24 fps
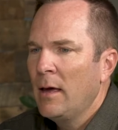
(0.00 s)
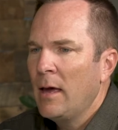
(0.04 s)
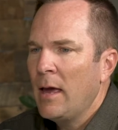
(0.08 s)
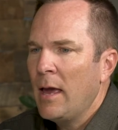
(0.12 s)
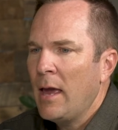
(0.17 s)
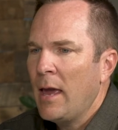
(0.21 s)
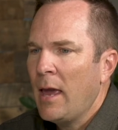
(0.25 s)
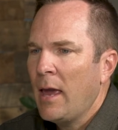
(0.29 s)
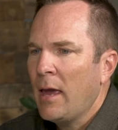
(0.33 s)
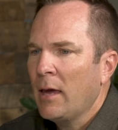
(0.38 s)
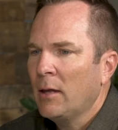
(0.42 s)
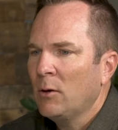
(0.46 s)

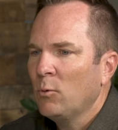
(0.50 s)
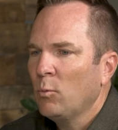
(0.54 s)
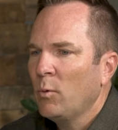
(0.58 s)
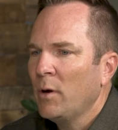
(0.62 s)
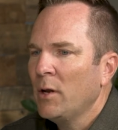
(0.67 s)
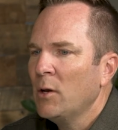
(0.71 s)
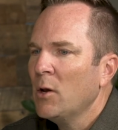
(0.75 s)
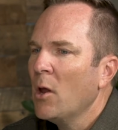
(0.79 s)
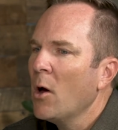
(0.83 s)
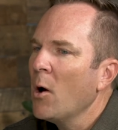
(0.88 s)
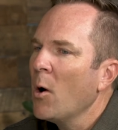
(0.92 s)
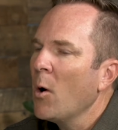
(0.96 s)
And we
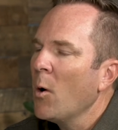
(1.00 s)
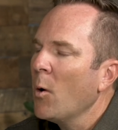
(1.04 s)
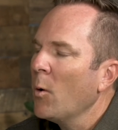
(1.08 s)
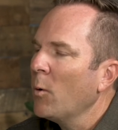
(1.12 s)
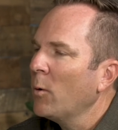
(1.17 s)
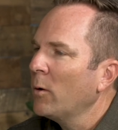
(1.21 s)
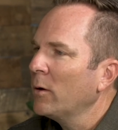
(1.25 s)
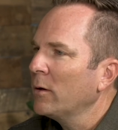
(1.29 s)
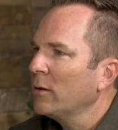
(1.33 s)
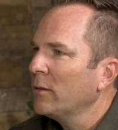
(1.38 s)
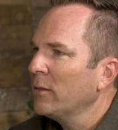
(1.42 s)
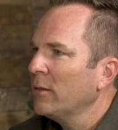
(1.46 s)

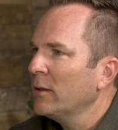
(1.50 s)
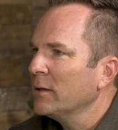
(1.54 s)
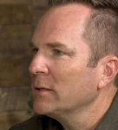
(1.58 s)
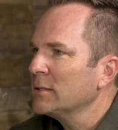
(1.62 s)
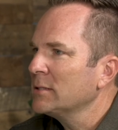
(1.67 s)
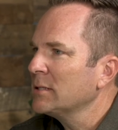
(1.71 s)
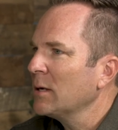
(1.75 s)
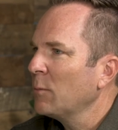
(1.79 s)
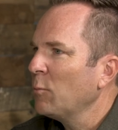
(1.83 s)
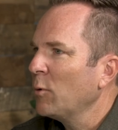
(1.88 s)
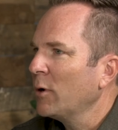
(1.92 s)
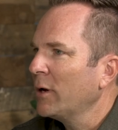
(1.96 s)
know that
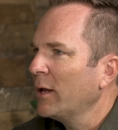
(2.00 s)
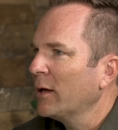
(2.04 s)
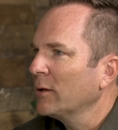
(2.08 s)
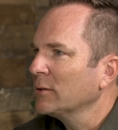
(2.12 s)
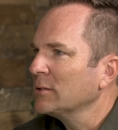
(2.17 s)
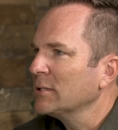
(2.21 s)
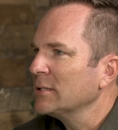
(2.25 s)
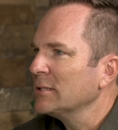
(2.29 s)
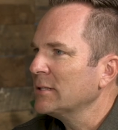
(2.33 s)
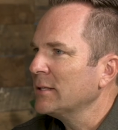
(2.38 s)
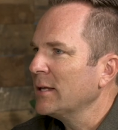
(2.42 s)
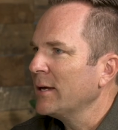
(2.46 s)
someone else
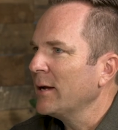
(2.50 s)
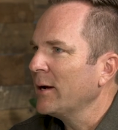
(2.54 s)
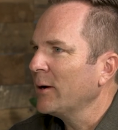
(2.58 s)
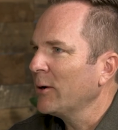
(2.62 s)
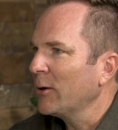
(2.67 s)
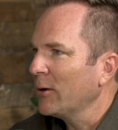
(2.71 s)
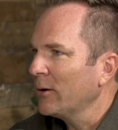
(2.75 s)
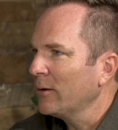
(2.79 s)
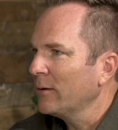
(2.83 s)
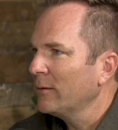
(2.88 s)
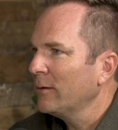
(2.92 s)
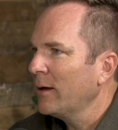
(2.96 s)
is
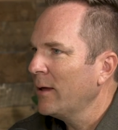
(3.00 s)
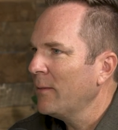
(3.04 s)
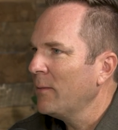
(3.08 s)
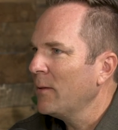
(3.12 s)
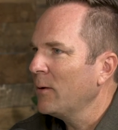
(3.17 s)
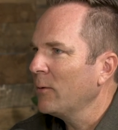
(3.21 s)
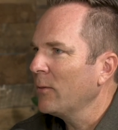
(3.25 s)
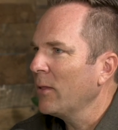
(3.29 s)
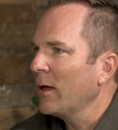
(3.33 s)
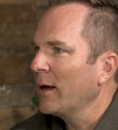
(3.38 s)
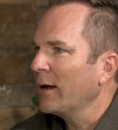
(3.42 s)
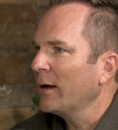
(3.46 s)
there, and
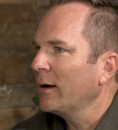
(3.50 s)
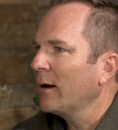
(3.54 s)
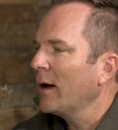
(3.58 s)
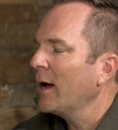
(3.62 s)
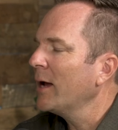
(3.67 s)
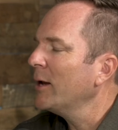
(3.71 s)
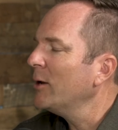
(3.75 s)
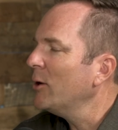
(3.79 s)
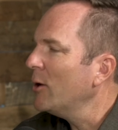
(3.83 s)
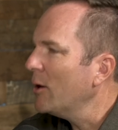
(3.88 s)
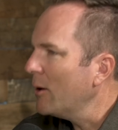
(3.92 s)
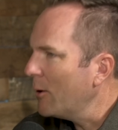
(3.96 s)
they're like, I
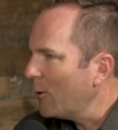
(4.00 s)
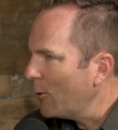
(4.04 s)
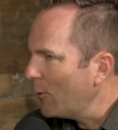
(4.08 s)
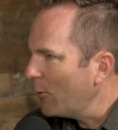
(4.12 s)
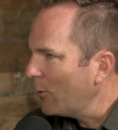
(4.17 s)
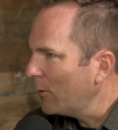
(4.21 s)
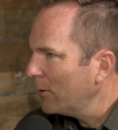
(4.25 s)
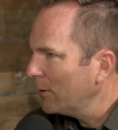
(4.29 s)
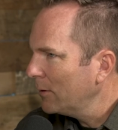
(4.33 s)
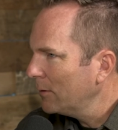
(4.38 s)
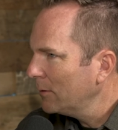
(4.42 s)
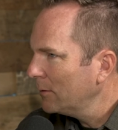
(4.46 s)

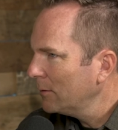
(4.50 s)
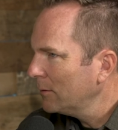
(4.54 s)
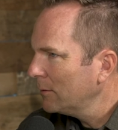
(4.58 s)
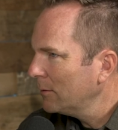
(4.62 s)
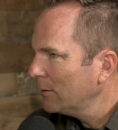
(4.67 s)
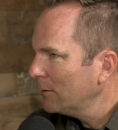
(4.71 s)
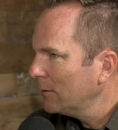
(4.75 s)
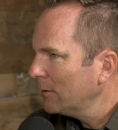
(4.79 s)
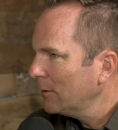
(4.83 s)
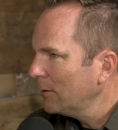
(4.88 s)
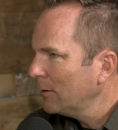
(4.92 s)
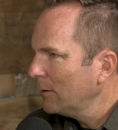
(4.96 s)
know,
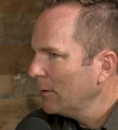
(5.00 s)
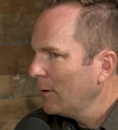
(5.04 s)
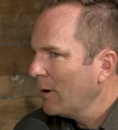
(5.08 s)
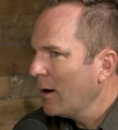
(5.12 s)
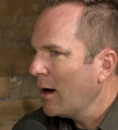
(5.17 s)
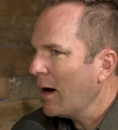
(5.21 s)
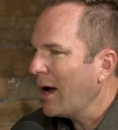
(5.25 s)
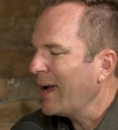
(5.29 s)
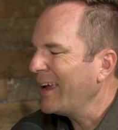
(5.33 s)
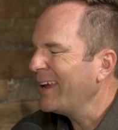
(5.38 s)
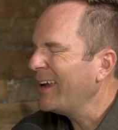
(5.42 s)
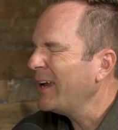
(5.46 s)

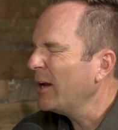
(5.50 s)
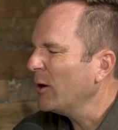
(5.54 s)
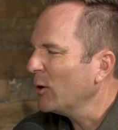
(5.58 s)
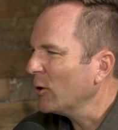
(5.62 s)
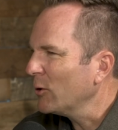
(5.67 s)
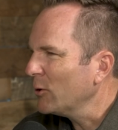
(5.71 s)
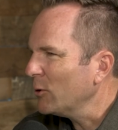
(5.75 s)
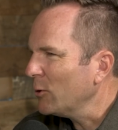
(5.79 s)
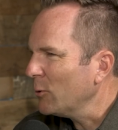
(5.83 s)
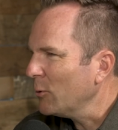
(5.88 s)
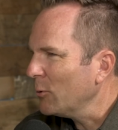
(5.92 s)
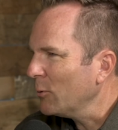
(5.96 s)
I hear
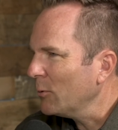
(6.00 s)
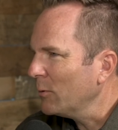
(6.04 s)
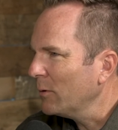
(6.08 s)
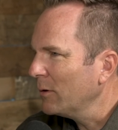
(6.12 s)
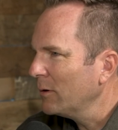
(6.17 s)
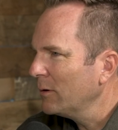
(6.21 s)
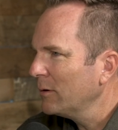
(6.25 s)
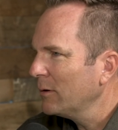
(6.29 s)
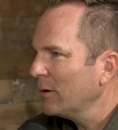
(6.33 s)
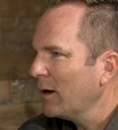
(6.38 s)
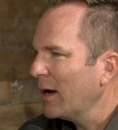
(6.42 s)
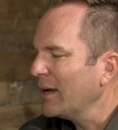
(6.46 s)
you,
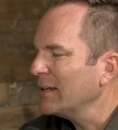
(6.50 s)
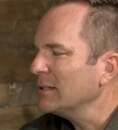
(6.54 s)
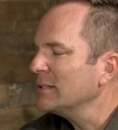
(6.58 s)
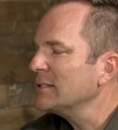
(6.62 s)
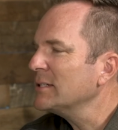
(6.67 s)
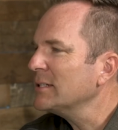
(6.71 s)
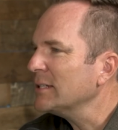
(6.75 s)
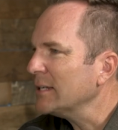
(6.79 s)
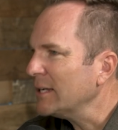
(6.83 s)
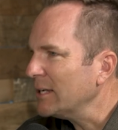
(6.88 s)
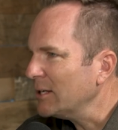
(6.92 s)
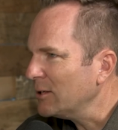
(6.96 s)
I
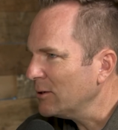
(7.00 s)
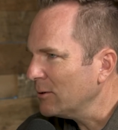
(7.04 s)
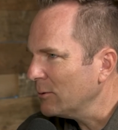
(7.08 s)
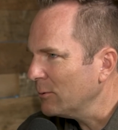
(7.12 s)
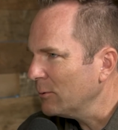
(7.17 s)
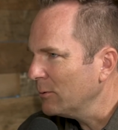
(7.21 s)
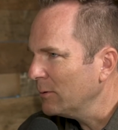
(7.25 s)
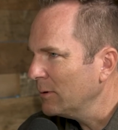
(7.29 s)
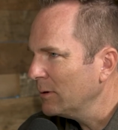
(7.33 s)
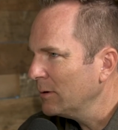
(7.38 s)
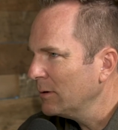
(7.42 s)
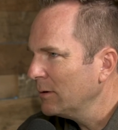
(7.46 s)
see
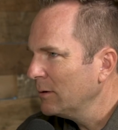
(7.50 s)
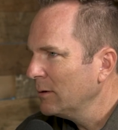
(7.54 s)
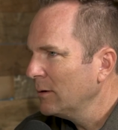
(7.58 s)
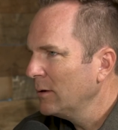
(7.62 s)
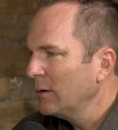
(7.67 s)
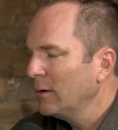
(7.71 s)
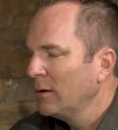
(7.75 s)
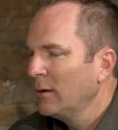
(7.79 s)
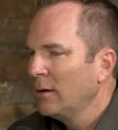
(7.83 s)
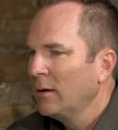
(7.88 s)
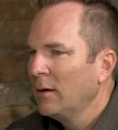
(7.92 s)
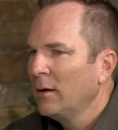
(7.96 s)
you.
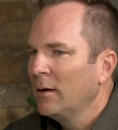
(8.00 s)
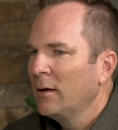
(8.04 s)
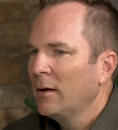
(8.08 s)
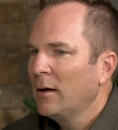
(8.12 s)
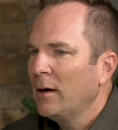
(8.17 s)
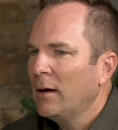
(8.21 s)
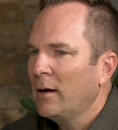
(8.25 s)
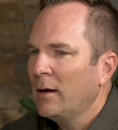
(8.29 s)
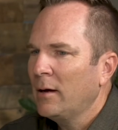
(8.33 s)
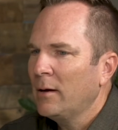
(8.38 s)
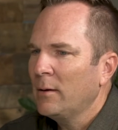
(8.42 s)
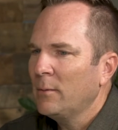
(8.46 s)

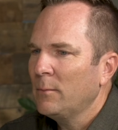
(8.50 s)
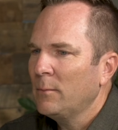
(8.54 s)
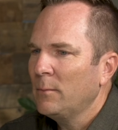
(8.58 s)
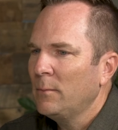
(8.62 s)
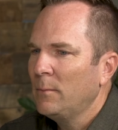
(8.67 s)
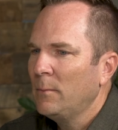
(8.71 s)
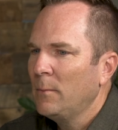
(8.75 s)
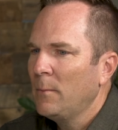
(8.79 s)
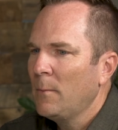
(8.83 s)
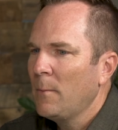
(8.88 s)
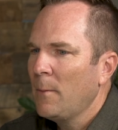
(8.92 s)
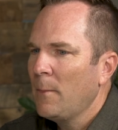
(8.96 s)

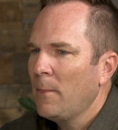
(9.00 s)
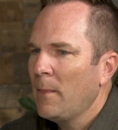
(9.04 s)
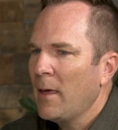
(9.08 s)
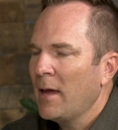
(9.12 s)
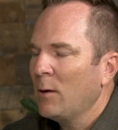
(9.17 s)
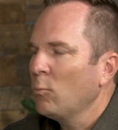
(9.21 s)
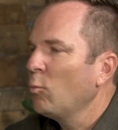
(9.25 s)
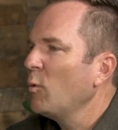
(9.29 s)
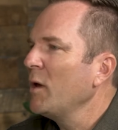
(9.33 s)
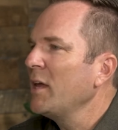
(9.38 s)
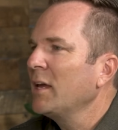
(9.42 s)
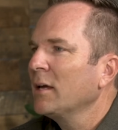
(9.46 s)

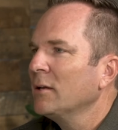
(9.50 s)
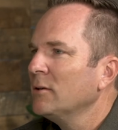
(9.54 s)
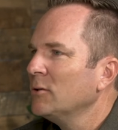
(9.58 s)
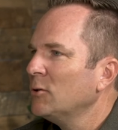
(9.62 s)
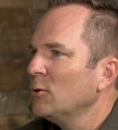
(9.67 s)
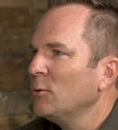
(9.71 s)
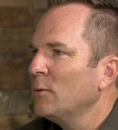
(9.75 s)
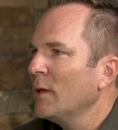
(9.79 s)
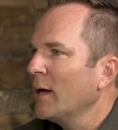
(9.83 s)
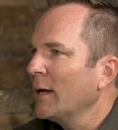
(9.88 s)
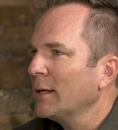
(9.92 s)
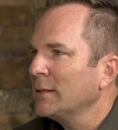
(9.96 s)
And we can
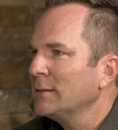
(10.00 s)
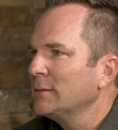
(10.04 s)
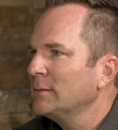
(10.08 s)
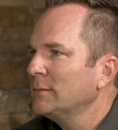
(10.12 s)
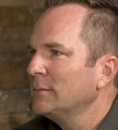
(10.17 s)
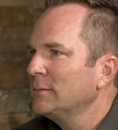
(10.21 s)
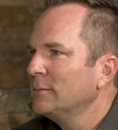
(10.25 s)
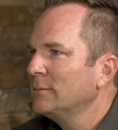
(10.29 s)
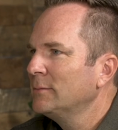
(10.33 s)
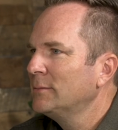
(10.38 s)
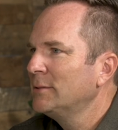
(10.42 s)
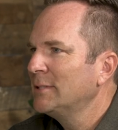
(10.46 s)
do that
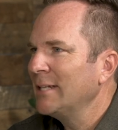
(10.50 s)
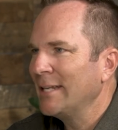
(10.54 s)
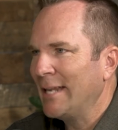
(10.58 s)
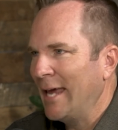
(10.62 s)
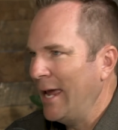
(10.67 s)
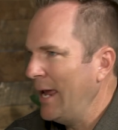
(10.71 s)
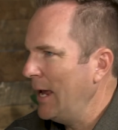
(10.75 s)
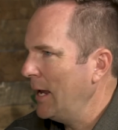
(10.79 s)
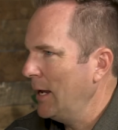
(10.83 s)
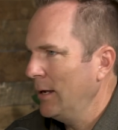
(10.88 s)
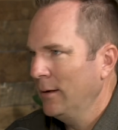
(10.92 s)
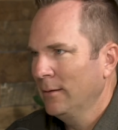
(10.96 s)

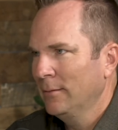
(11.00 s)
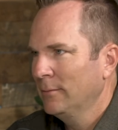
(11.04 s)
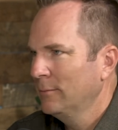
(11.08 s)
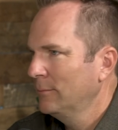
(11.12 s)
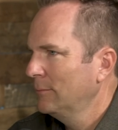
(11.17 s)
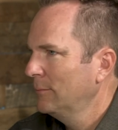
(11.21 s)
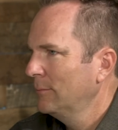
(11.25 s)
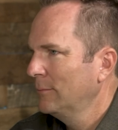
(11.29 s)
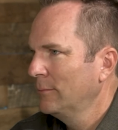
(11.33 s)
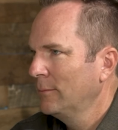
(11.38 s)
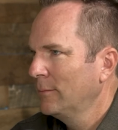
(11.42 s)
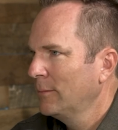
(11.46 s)
today,
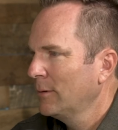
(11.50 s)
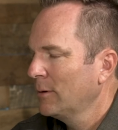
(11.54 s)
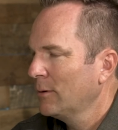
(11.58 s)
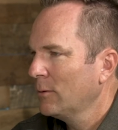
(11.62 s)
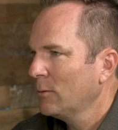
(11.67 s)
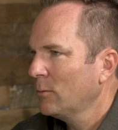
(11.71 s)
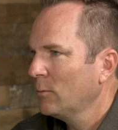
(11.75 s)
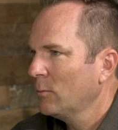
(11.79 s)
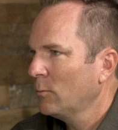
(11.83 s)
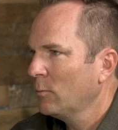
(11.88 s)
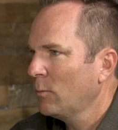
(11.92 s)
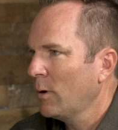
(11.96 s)

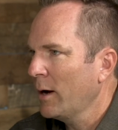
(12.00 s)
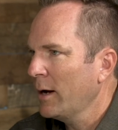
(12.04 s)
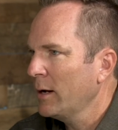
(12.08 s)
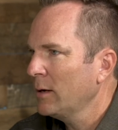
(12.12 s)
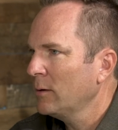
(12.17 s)
right?